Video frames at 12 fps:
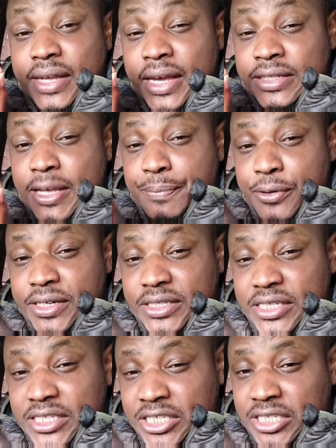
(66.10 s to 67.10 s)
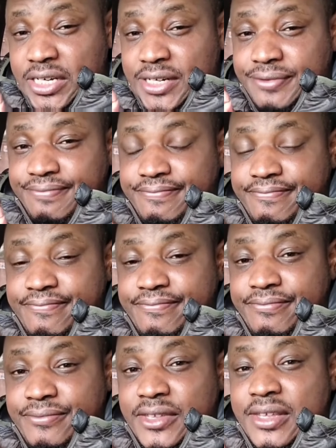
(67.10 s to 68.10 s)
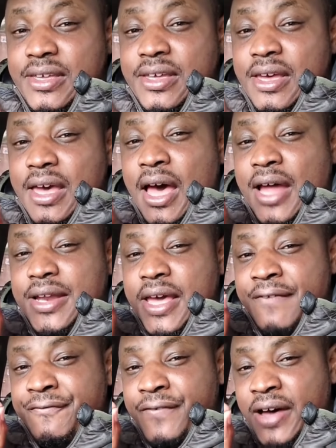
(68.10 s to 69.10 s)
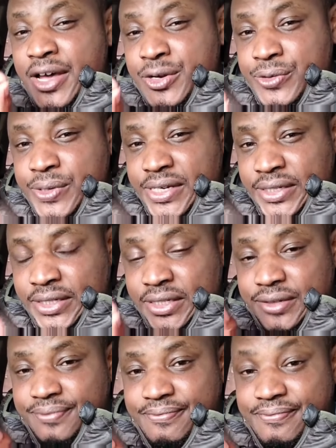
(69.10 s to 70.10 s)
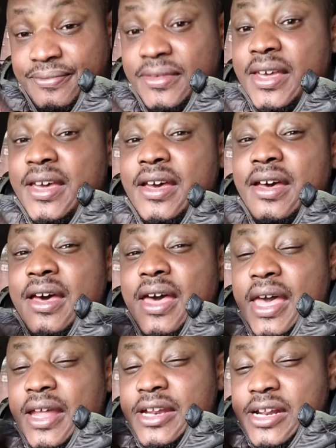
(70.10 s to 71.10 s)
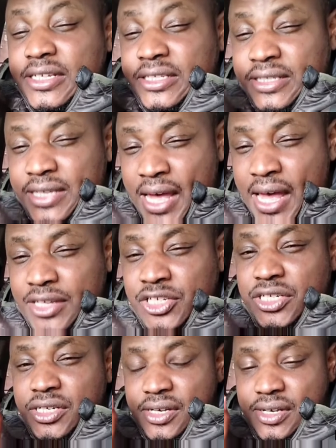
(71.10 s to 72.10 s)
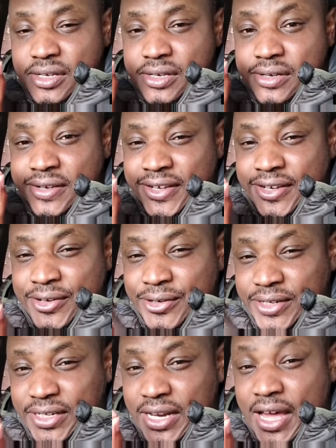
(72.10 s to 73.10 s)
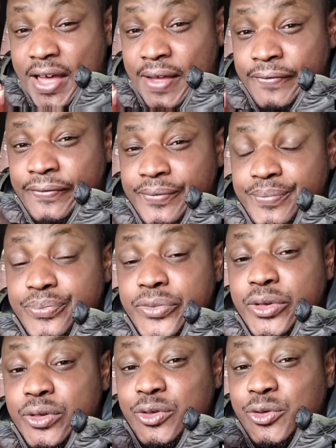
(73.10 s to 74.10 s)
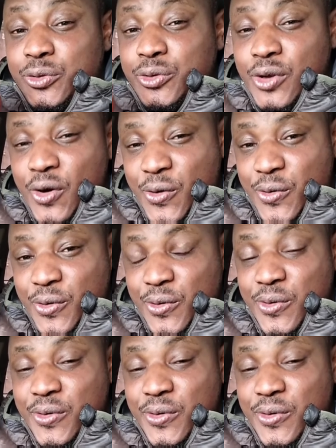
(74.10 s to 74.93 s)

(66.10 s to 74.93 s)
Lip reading: as a politician and evaluate and research good enough to know